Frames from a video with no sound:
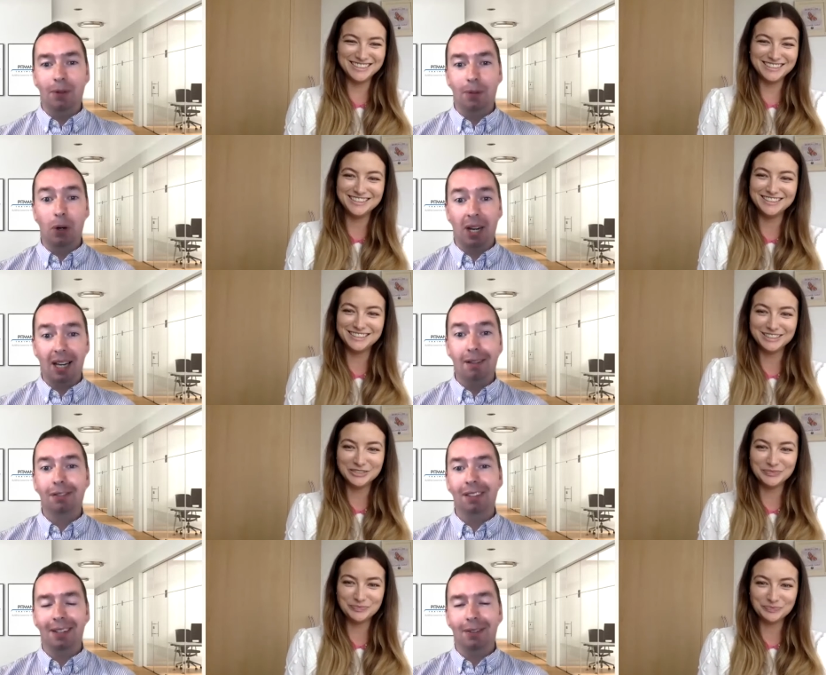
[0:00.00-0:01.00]
Speaker 1: brave
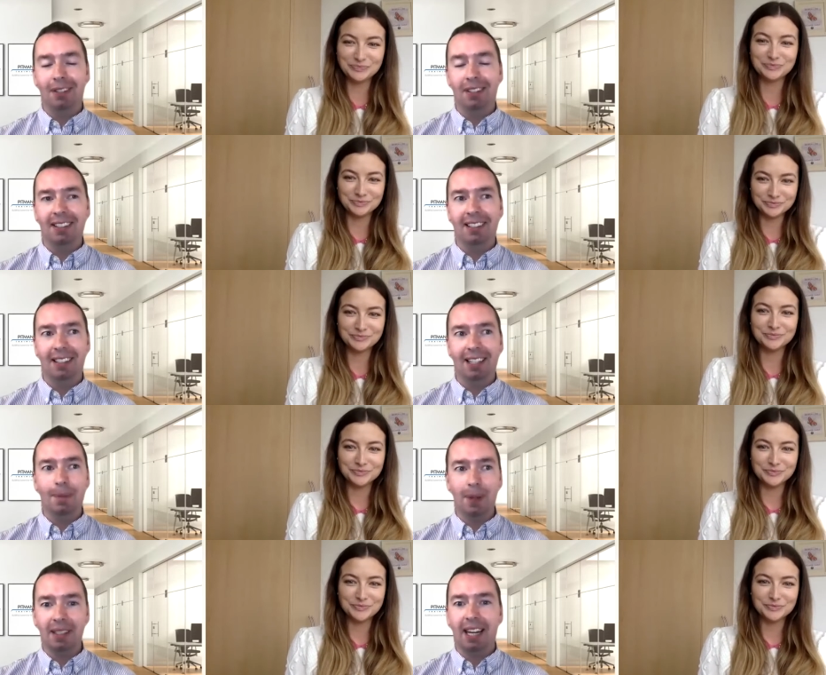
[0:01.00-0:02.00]
it was a little
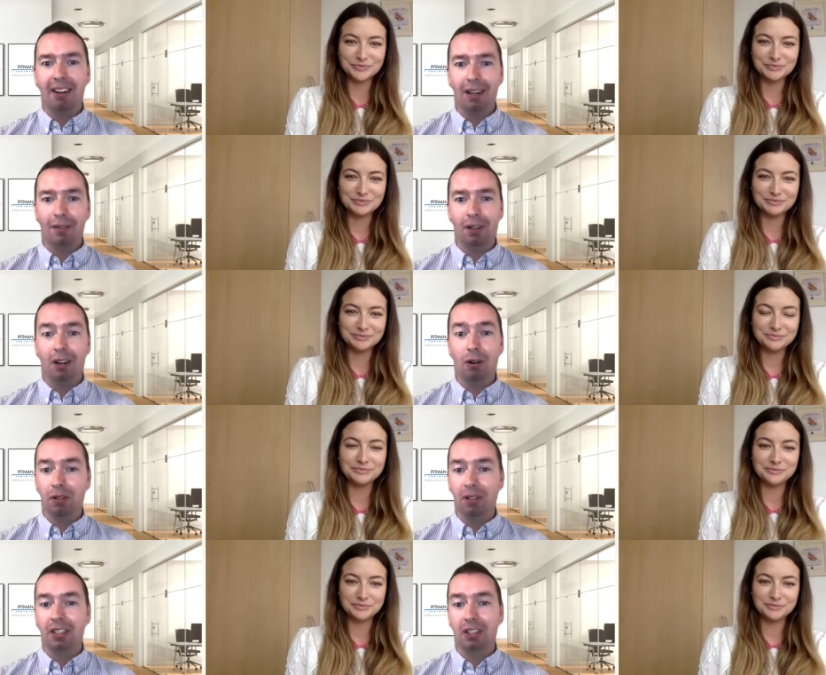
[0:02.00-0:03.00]
bit scary for our
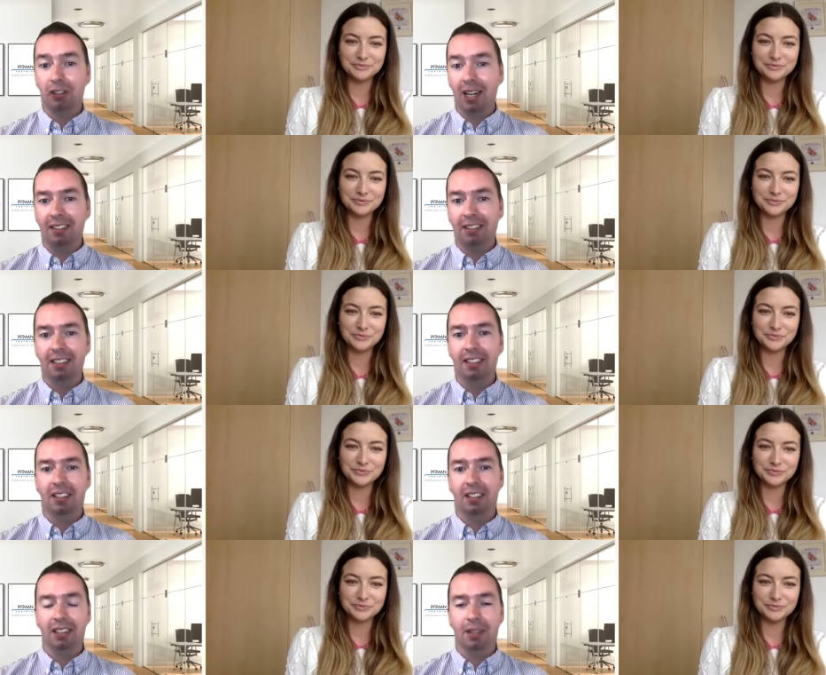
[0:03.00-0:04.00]
owners and directors
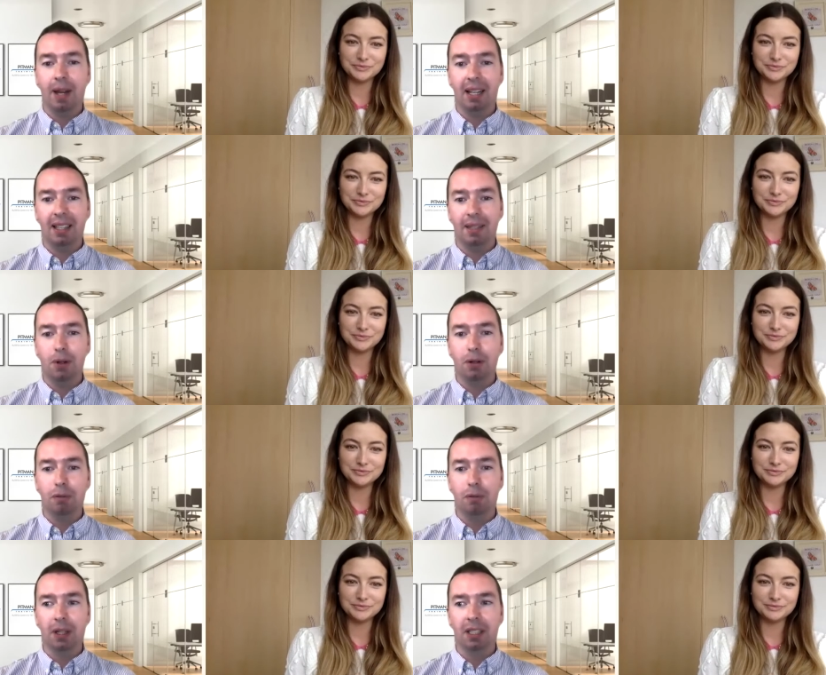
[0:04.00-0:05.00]
to, to make this move
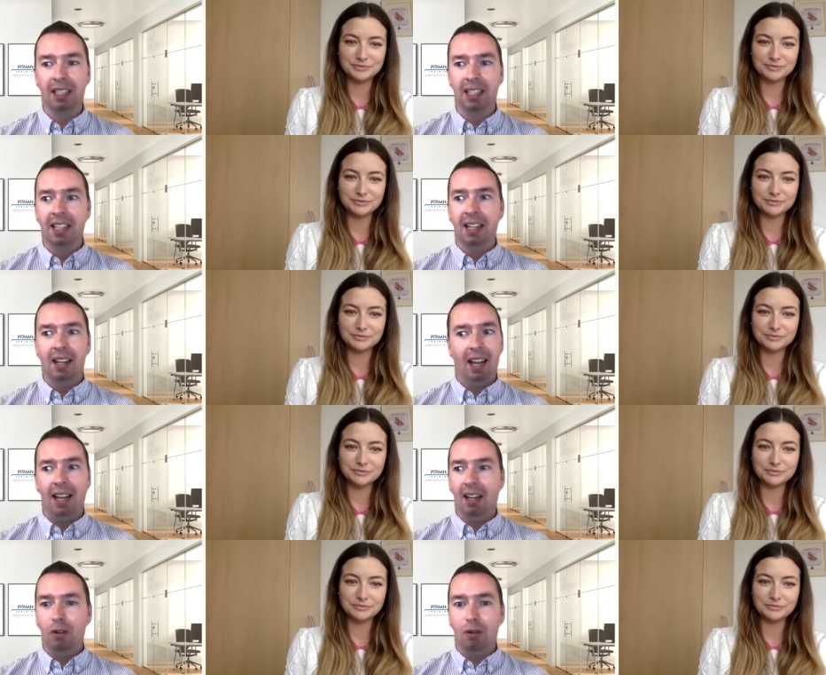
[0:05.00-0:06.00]
but
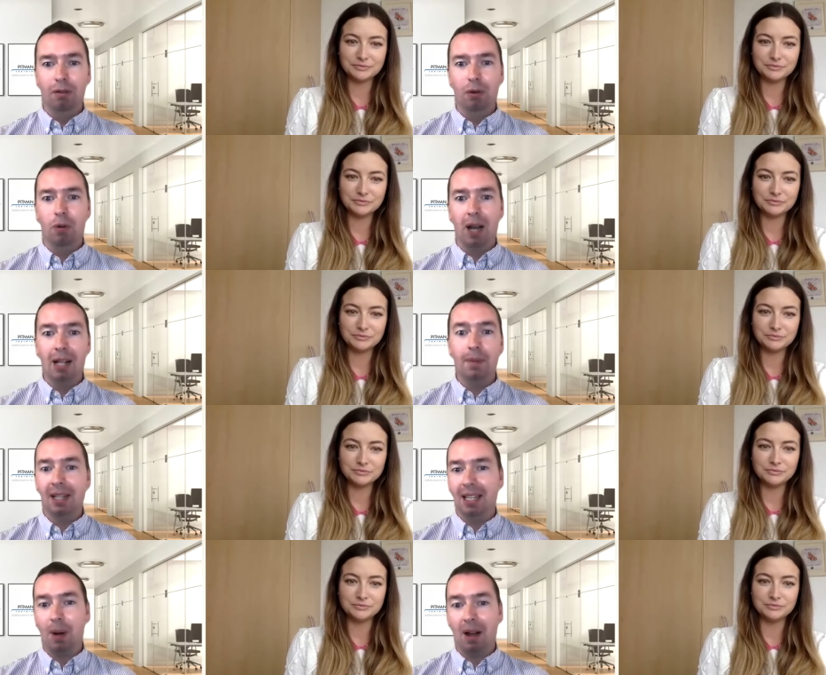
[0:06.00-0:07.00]
uh,
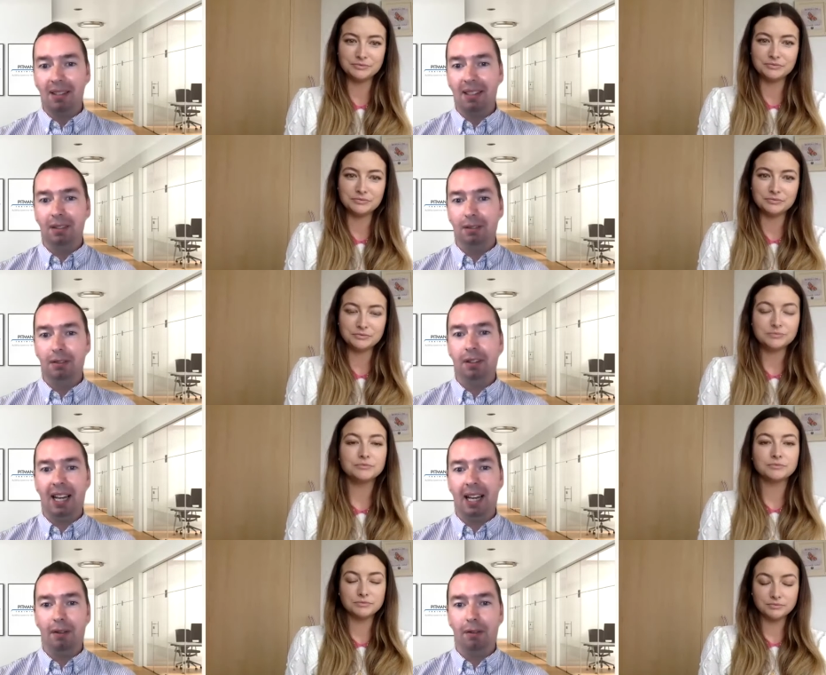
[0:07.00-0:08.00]
overwhelmingly positive
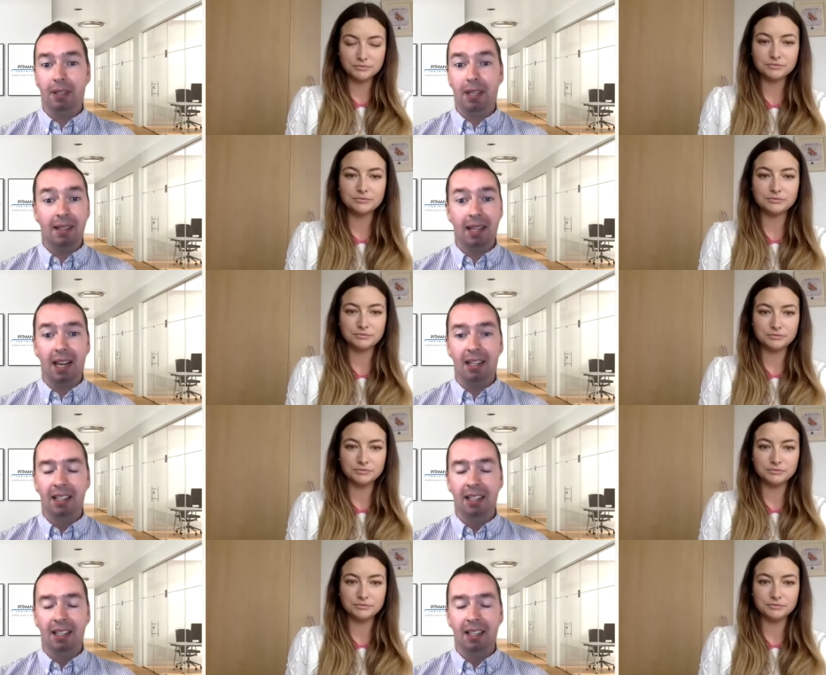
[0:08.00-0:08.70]
uh, since then